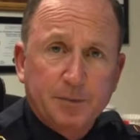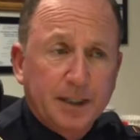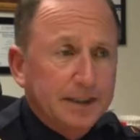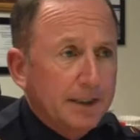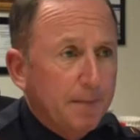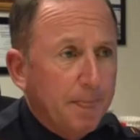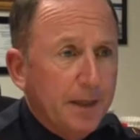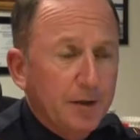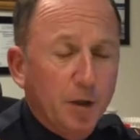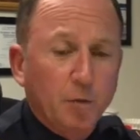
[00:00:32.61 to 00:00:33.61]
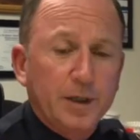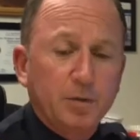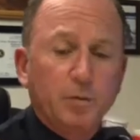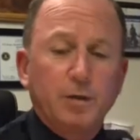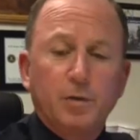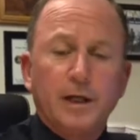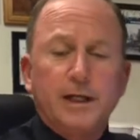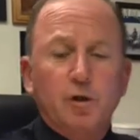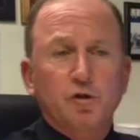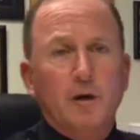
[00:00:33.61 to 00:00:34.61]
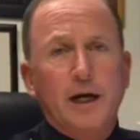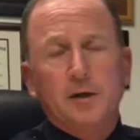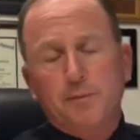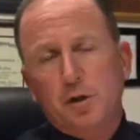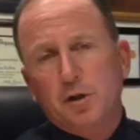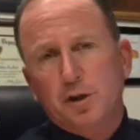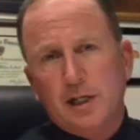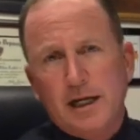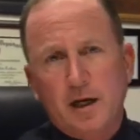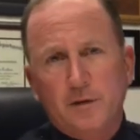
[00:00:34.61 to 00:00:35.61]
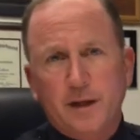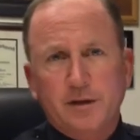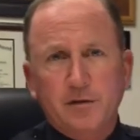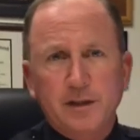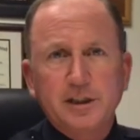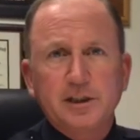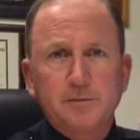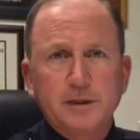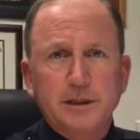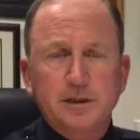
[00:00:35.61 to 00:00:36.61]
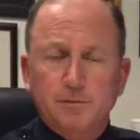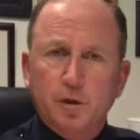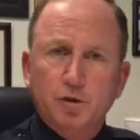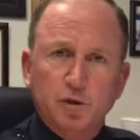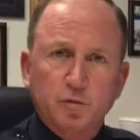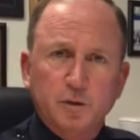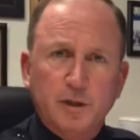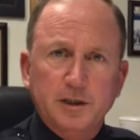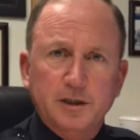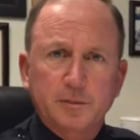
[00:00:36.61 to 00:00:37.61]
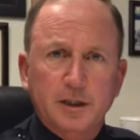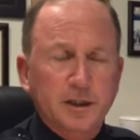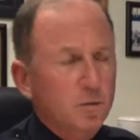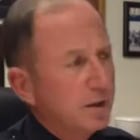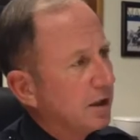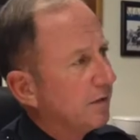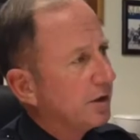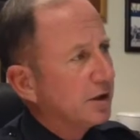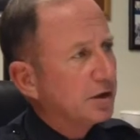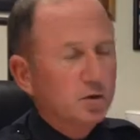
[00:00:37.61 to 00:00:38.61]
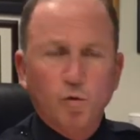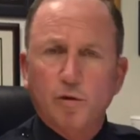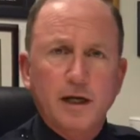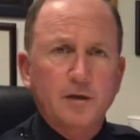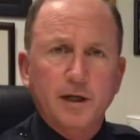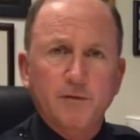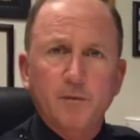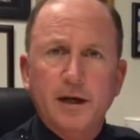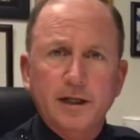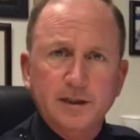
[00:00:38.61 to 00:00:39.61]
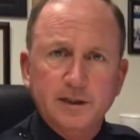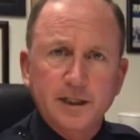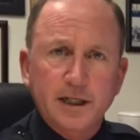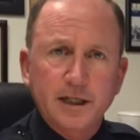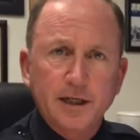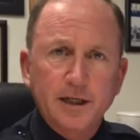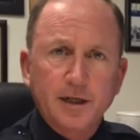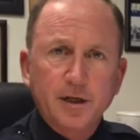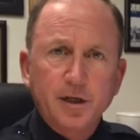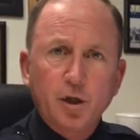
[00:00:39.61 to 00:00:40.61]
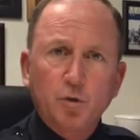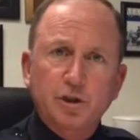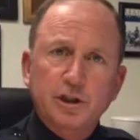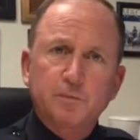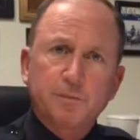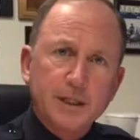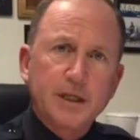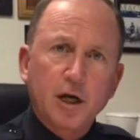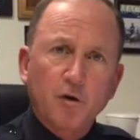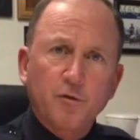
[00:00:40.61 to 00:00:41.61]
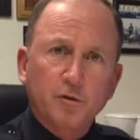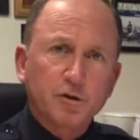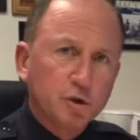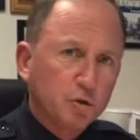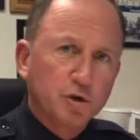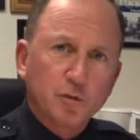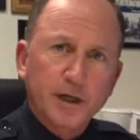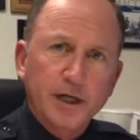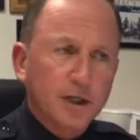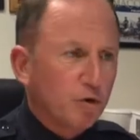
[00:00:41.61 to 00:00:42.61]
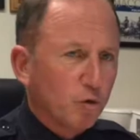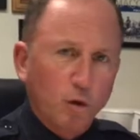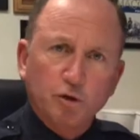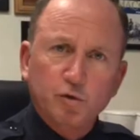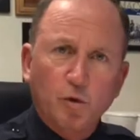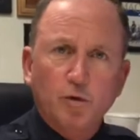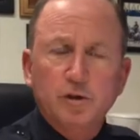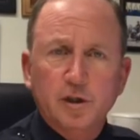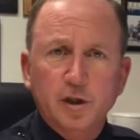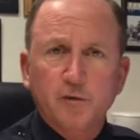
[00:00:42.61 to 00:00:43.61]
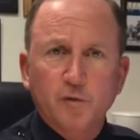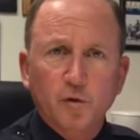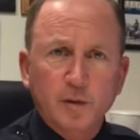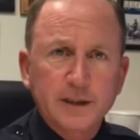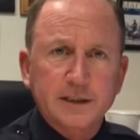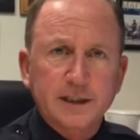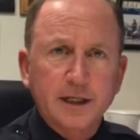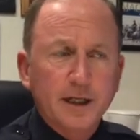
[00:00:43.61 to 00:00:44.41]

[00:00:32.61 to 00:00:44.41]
But we really are trying to push now that there needs to be some personal responsibility. We'd love to get this word out to everybody in the city. Just be careful. Use your head. Crosswalks are there for a reason.